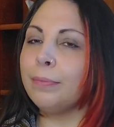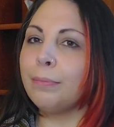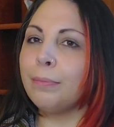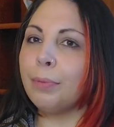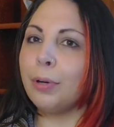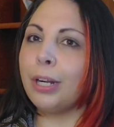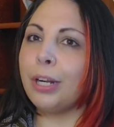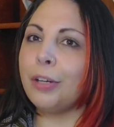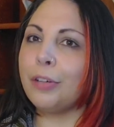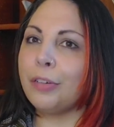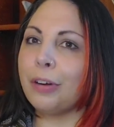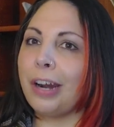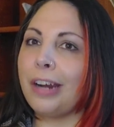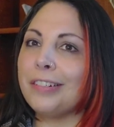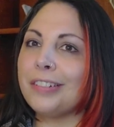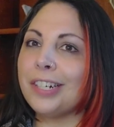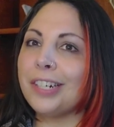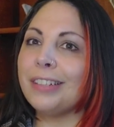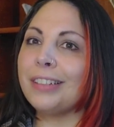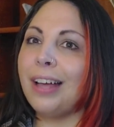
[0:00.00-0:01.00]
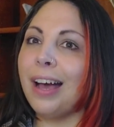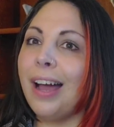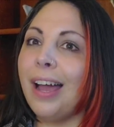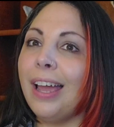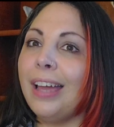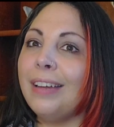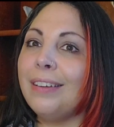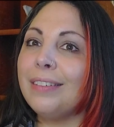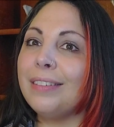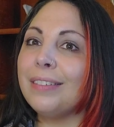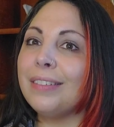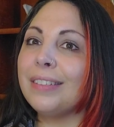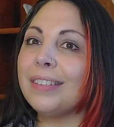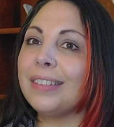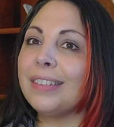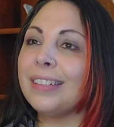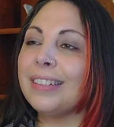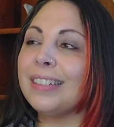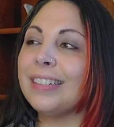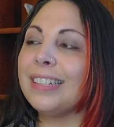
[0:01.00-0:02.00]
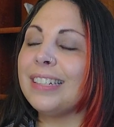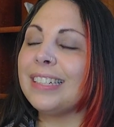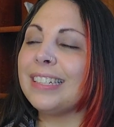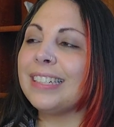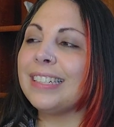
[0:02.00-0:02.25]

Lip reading: pretty tragic lives, and